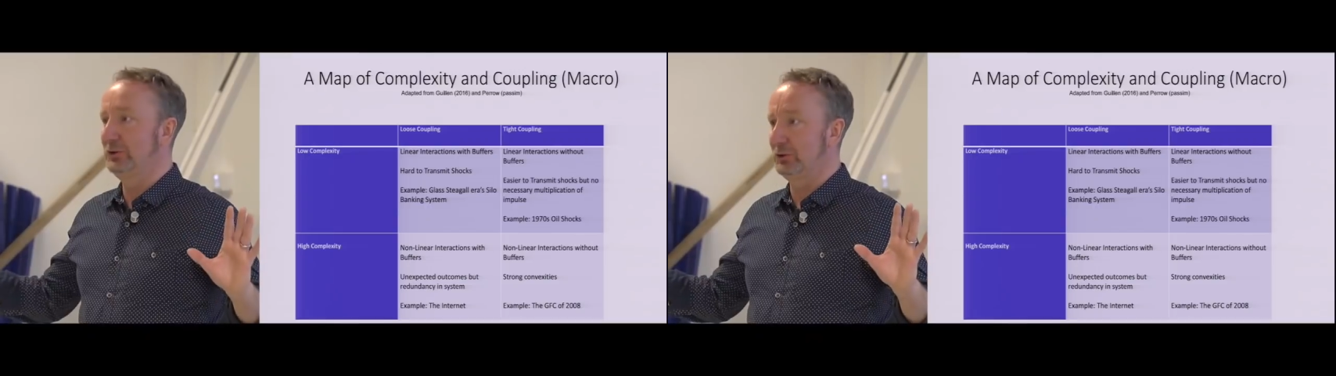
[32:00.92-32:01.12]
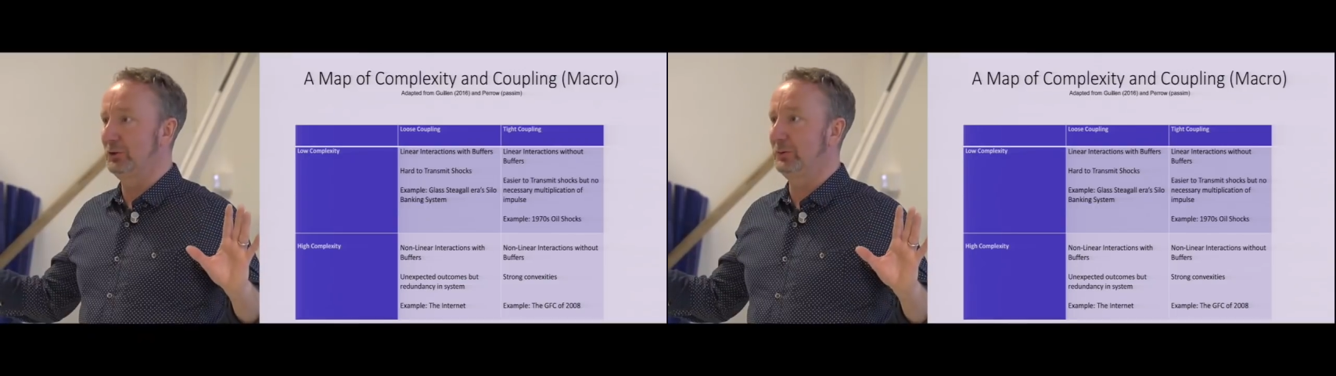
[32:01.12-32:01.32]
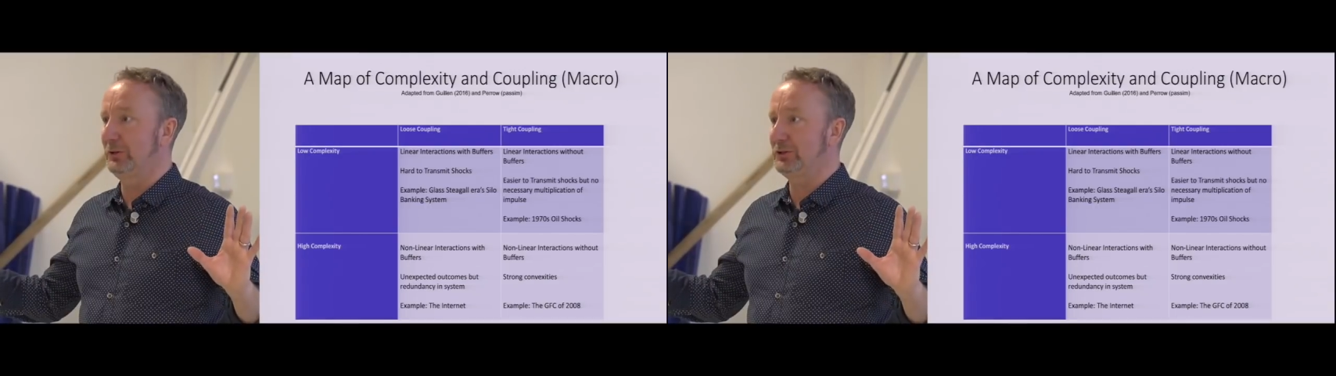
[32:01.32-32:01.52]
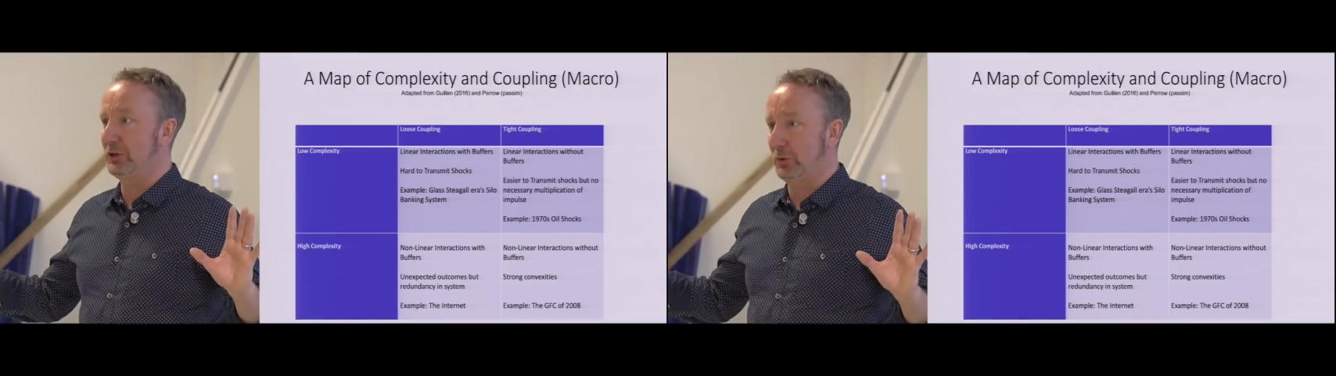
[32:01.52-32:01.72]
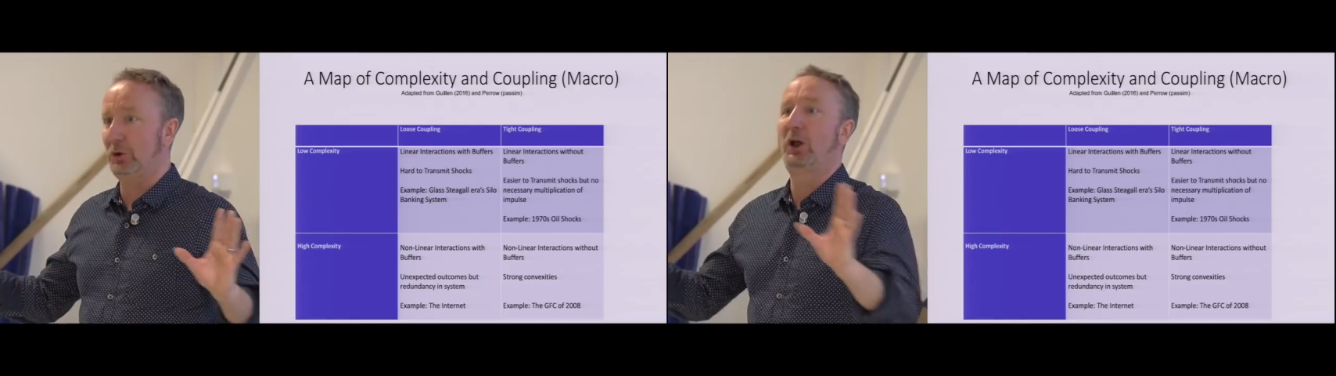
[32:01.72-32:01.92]
to do with each
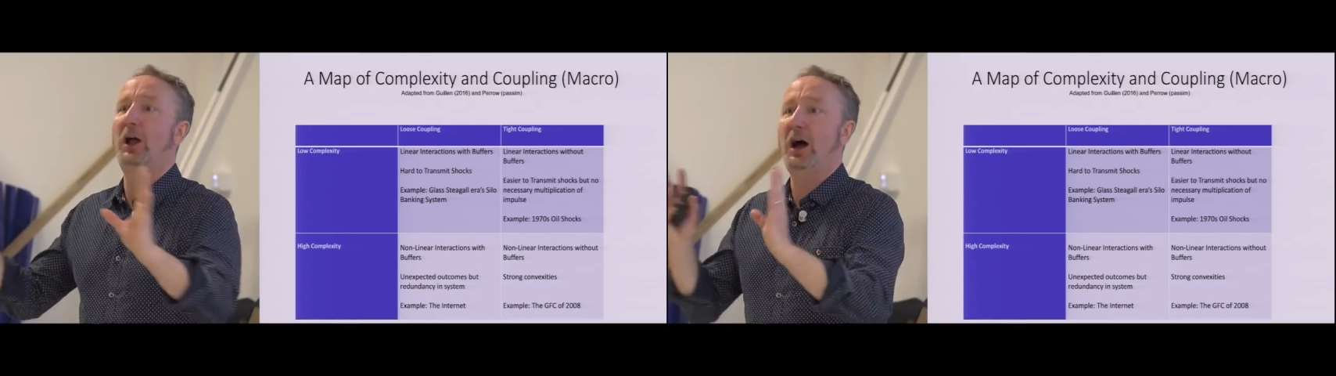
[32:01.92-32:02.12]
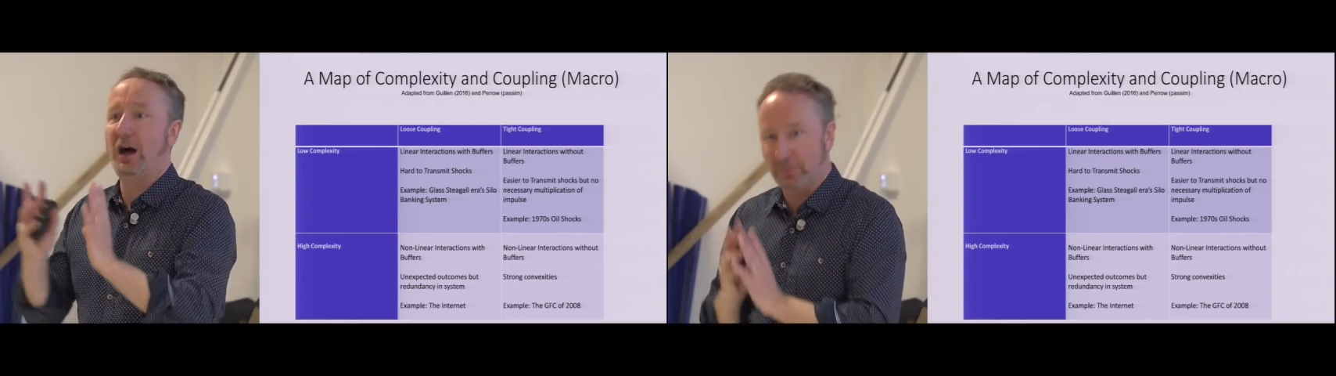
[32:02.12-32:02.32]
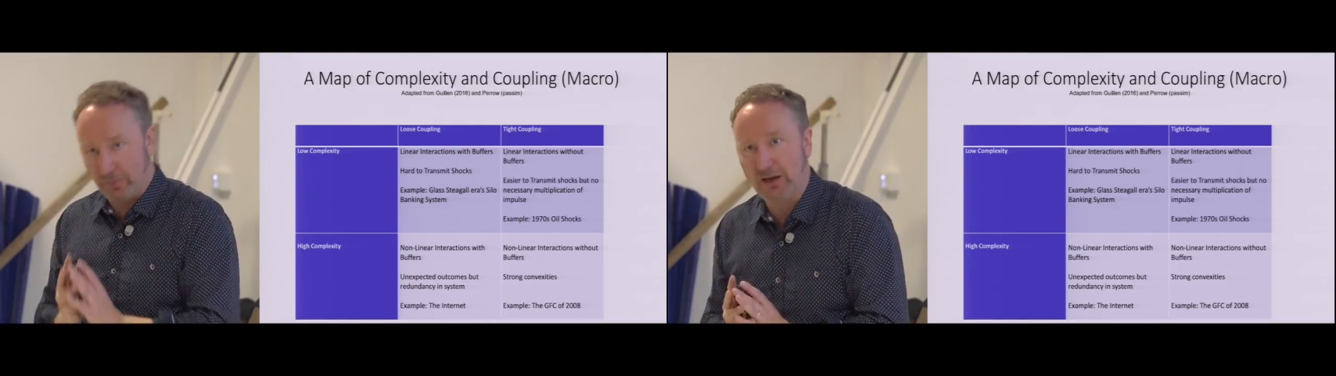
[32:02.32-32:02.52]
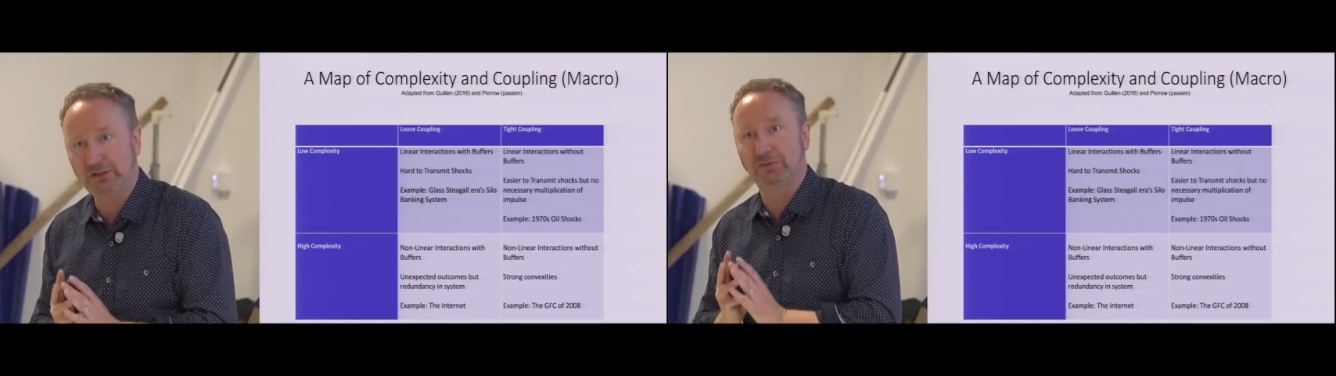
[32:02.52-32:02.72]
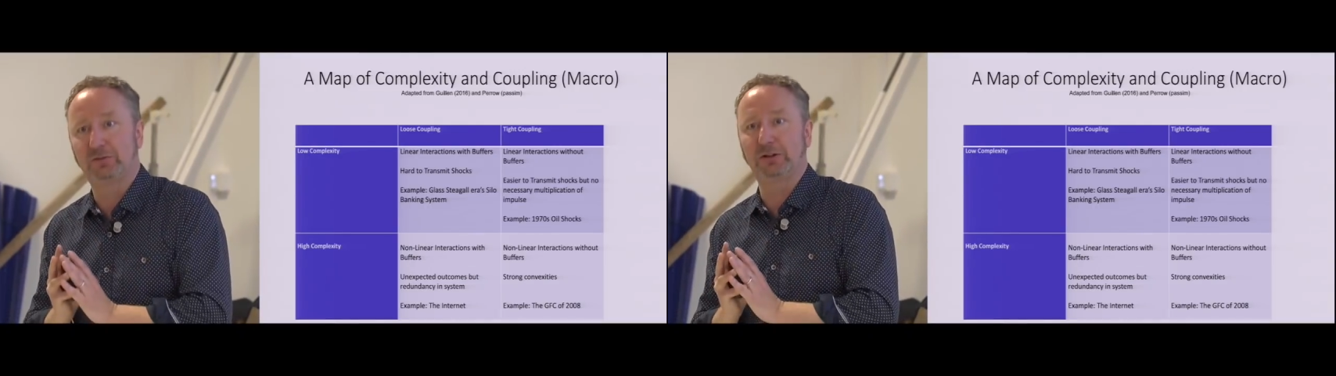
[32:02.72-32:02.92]
other had
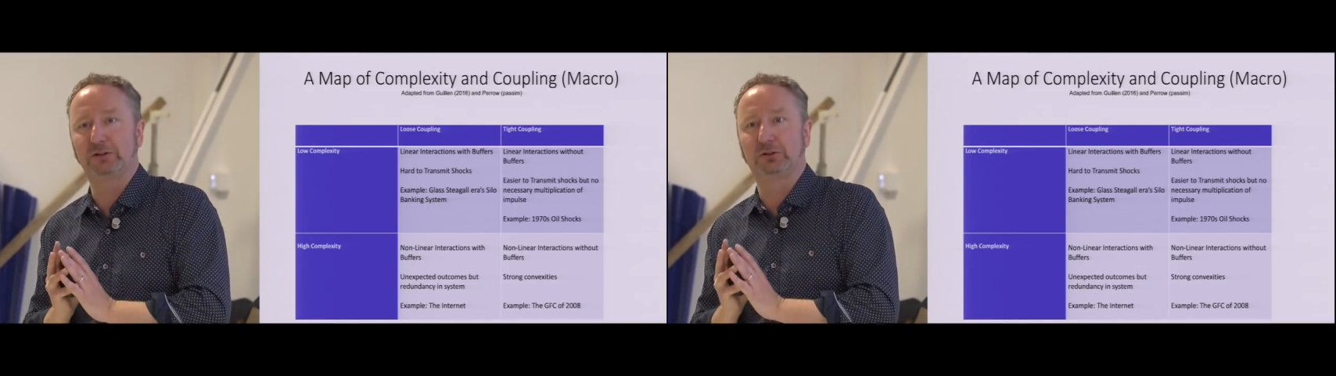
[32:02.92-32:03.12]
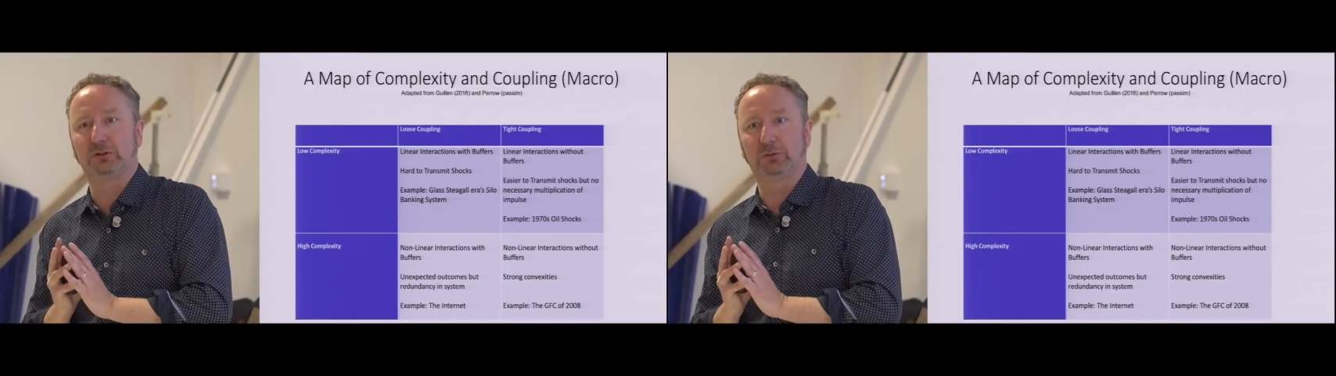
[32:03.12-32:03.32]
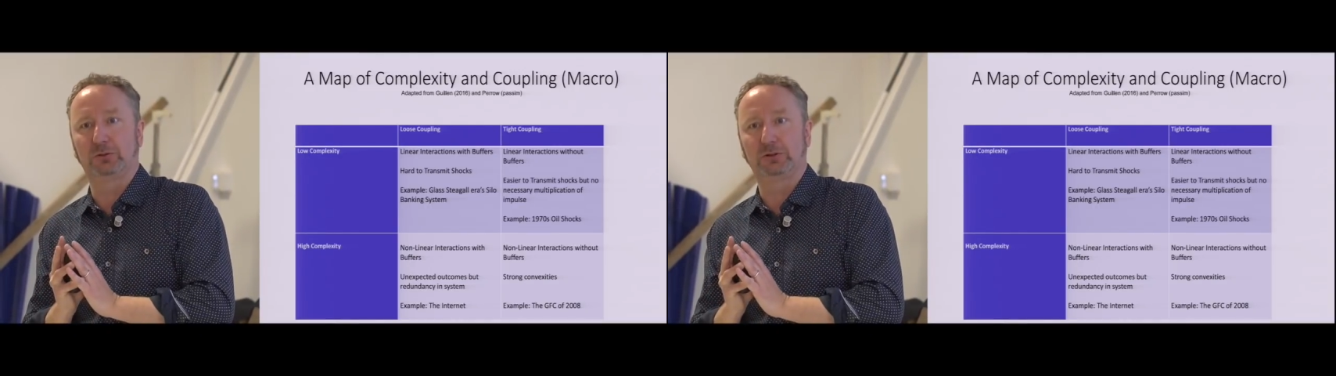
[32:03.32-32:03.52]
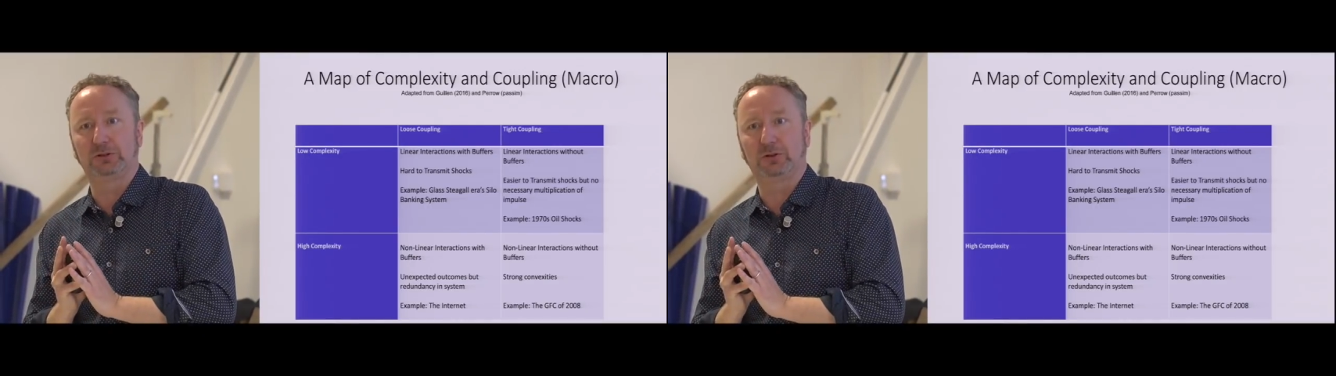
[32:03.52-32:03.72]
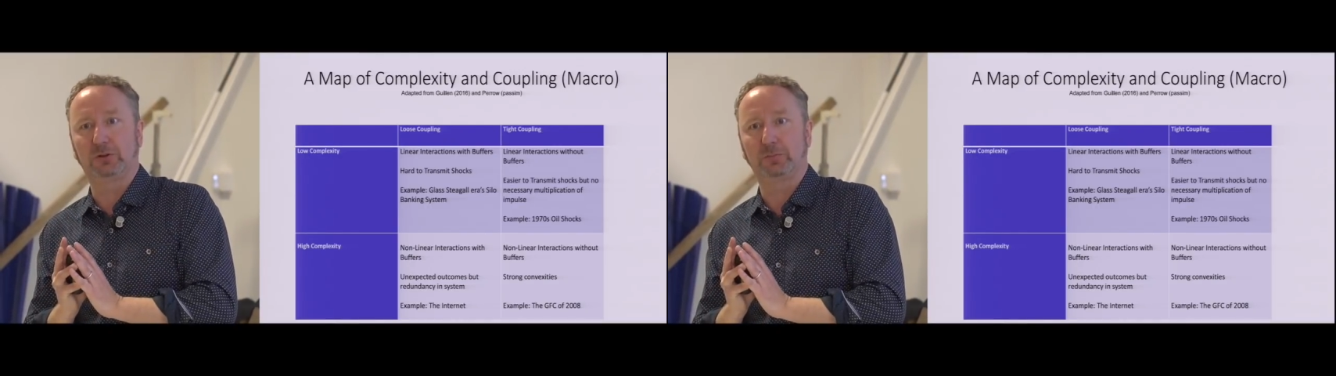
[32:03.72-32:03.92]
massive things to do with
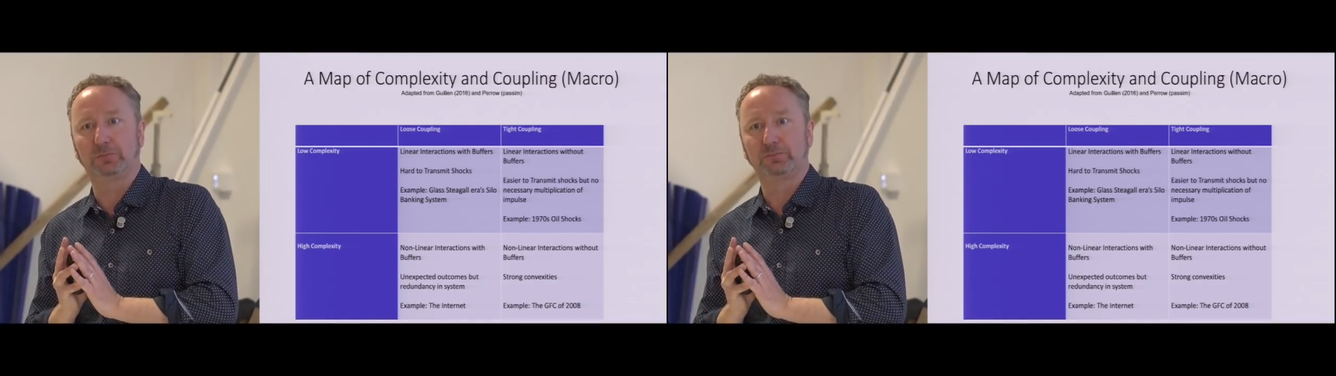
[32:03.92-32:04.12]
each other.